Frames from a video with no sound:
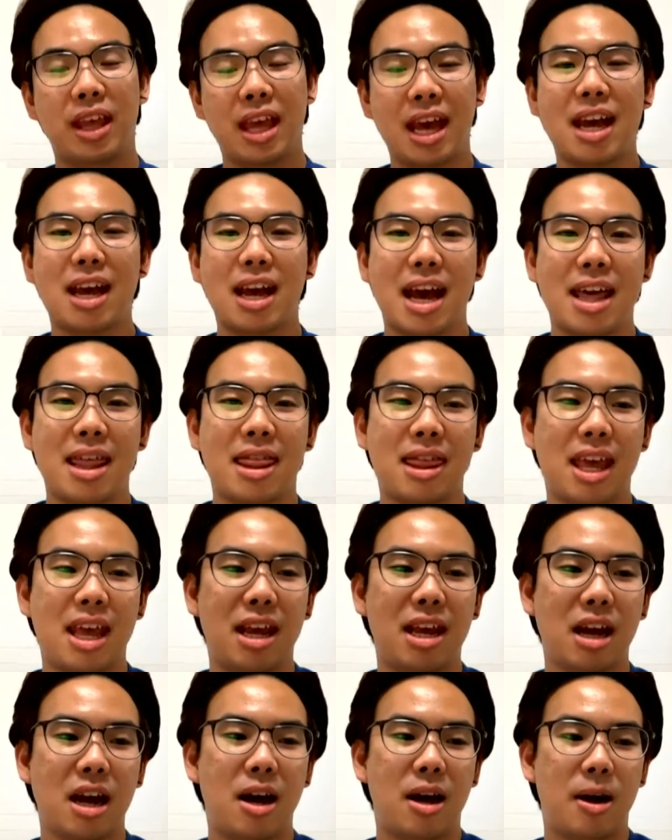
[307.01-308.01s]
yeah, I
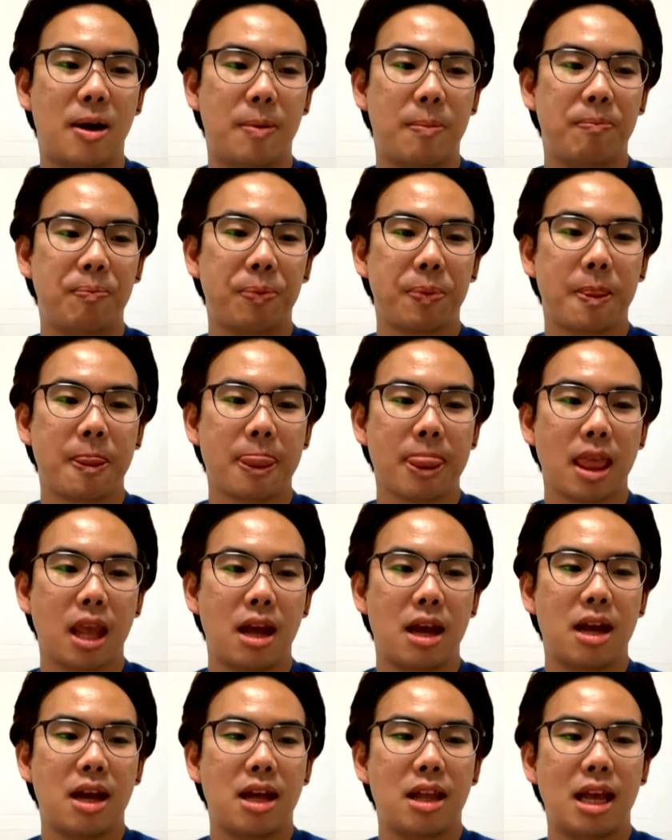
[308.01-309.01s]
think
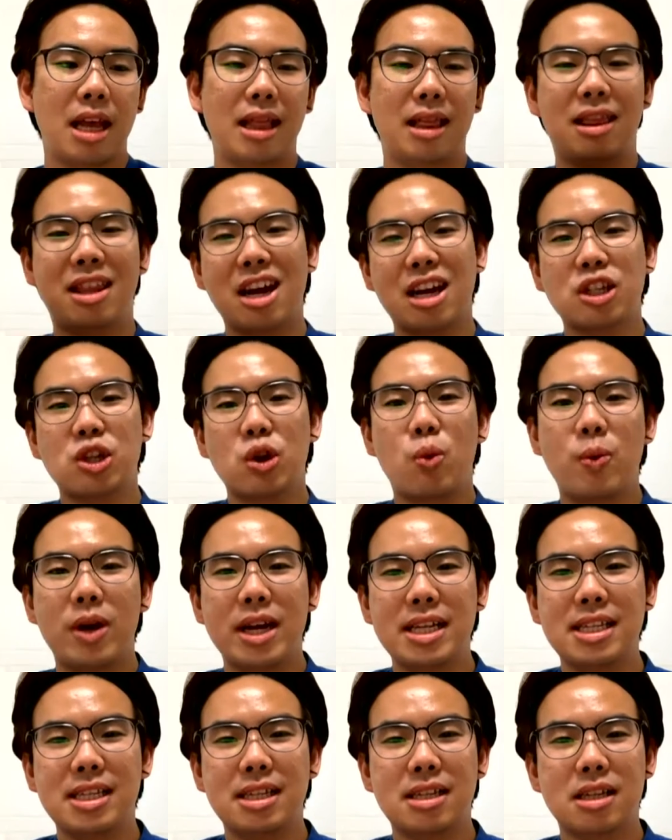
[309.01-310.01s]
there's
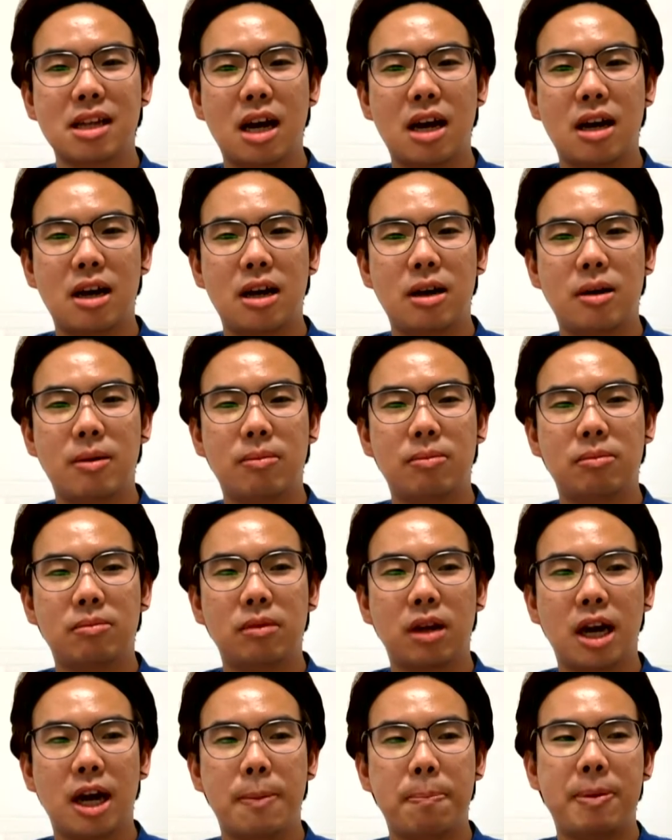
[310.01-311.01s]
always
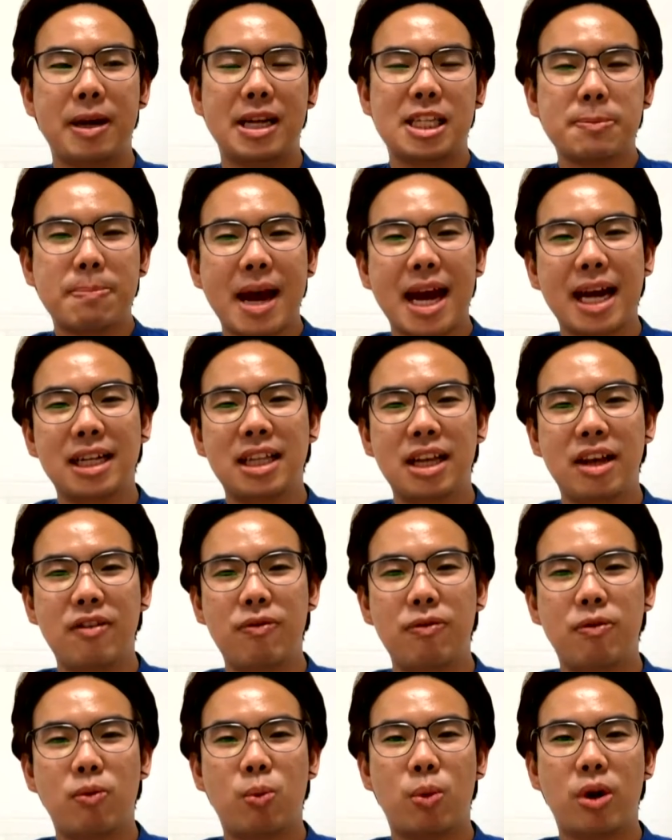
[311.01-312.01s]
a
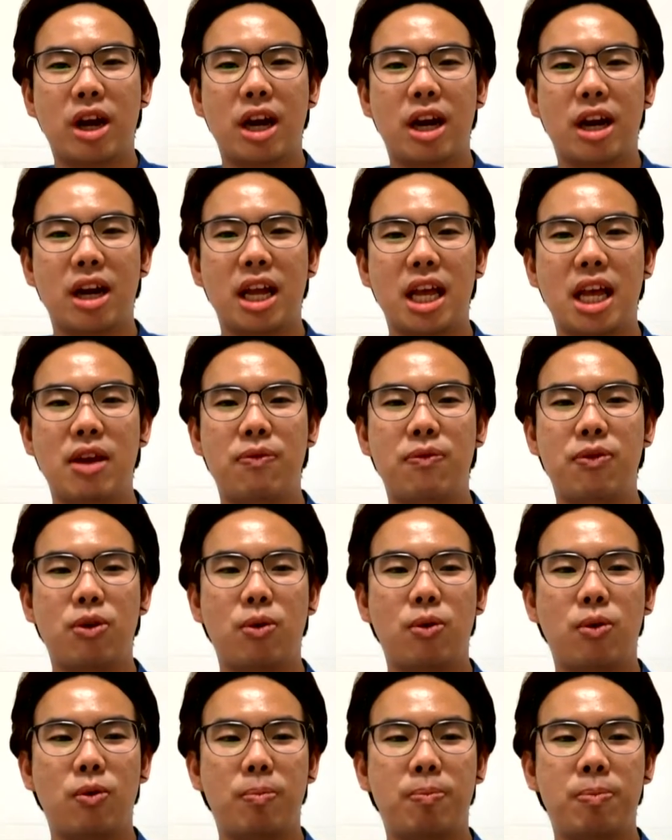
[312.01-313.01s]
perspective where if
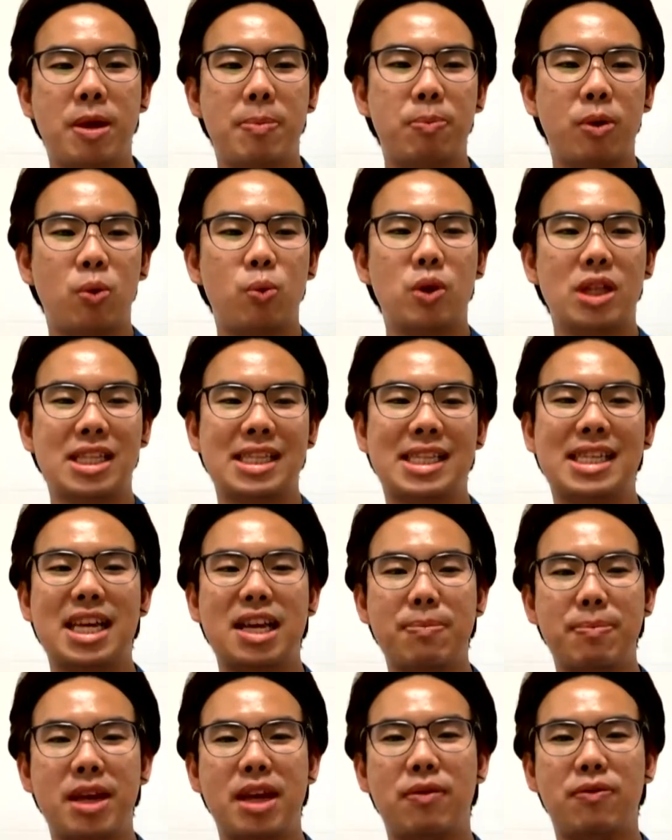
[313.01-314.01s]
people would
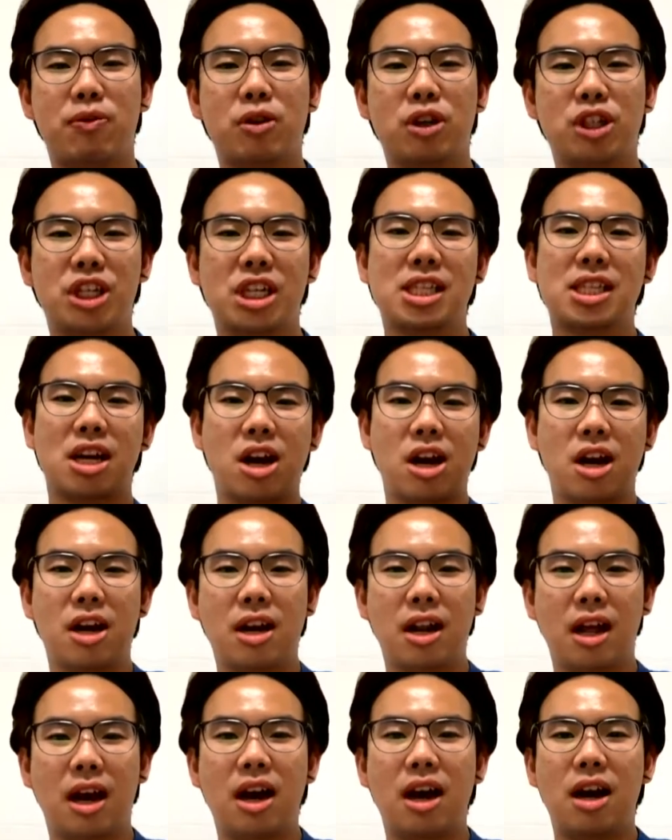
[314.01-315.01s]
see me for just
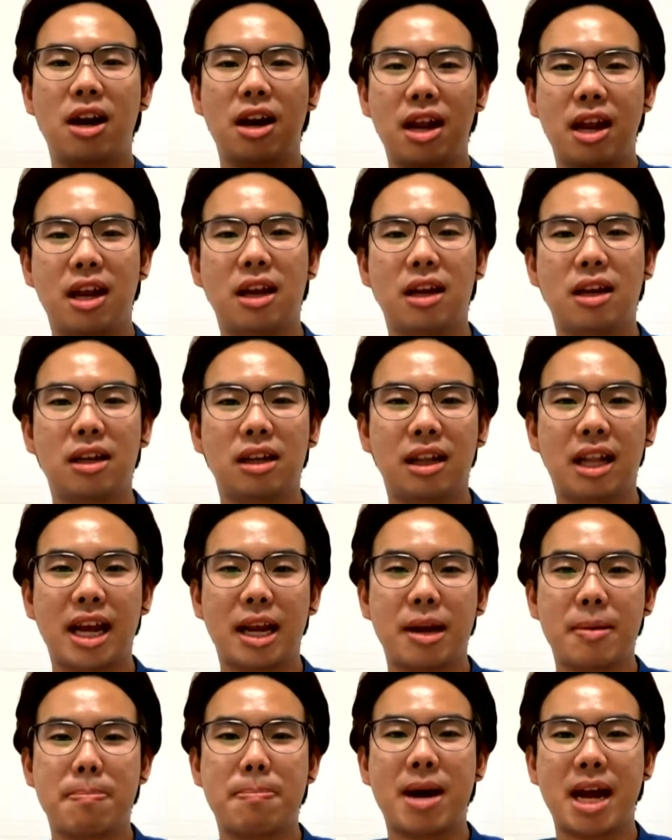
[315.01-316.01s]
earning
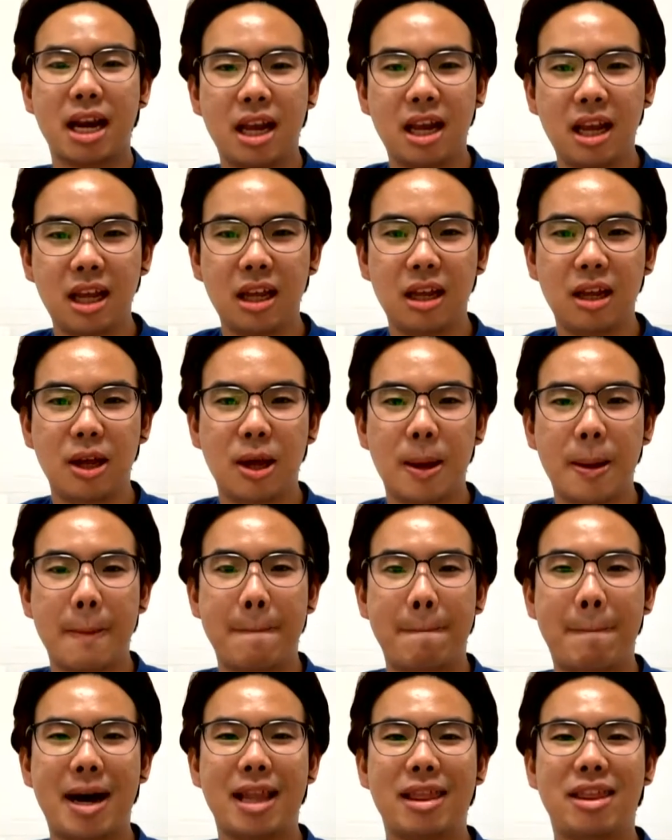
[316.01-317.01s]
like money,
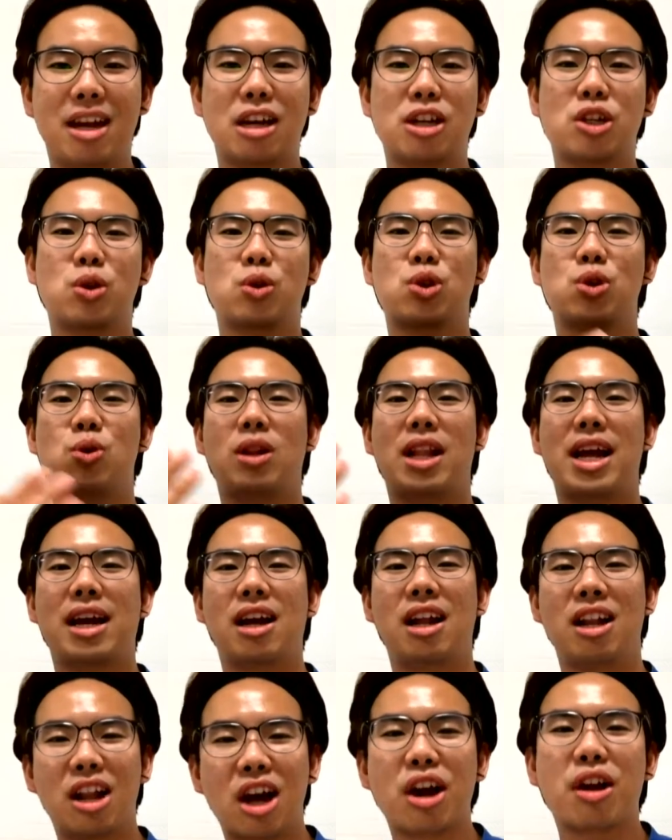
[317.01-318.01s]
but there's also
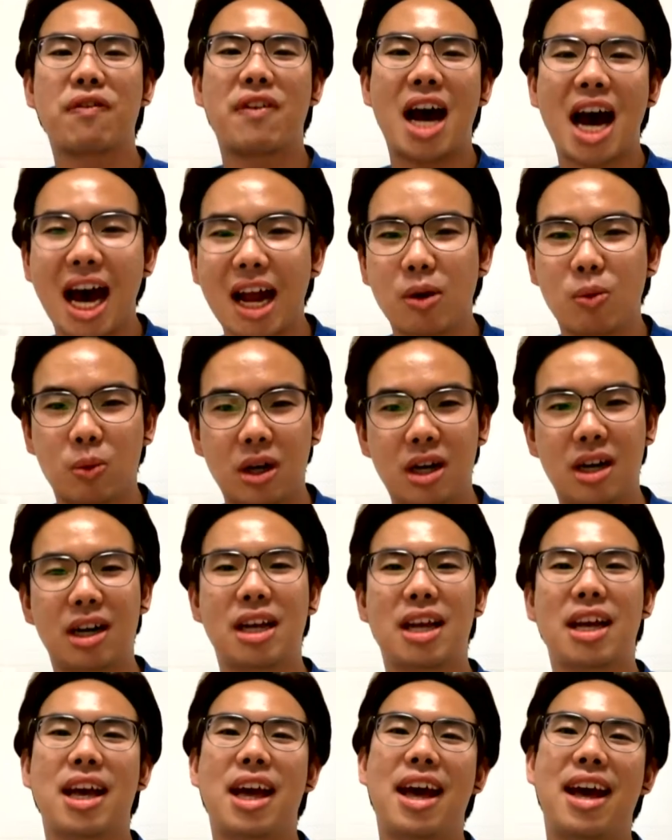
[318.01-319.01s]
like a lot of hard work
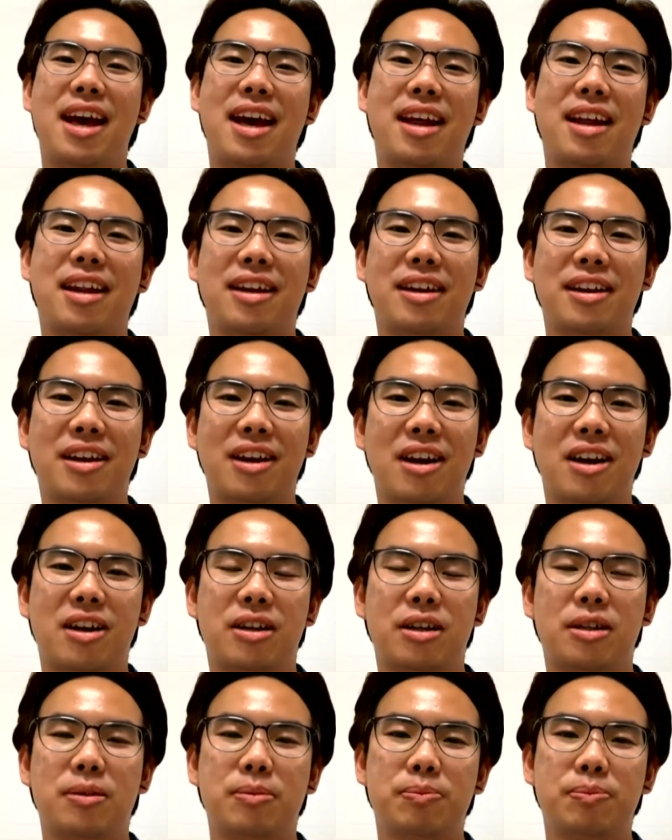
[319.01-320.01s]
and
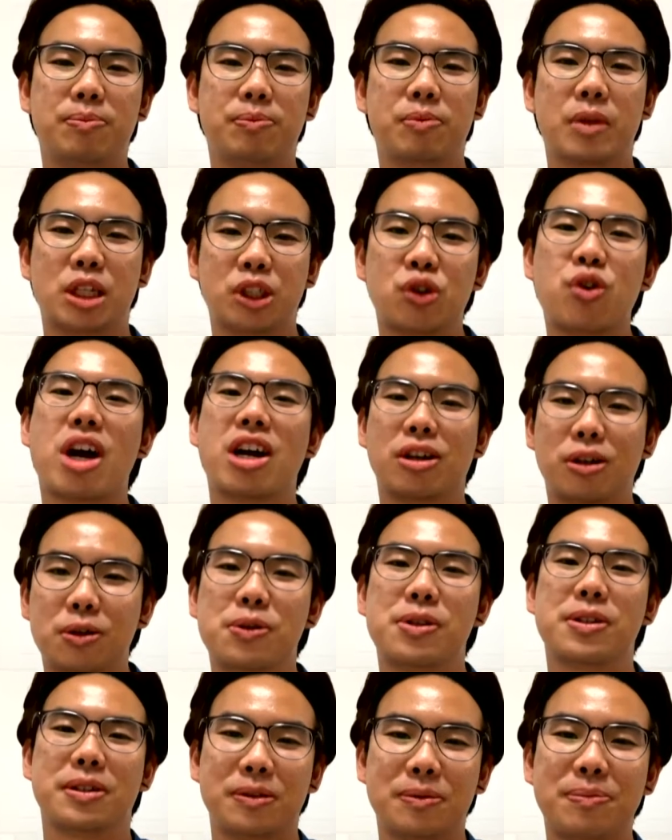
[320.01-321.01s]

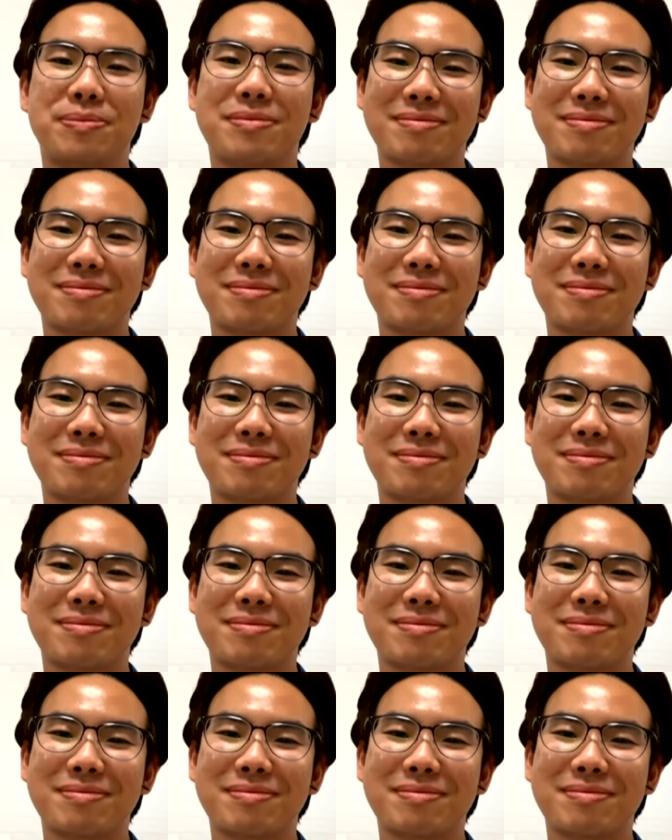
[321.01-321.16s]
struggles.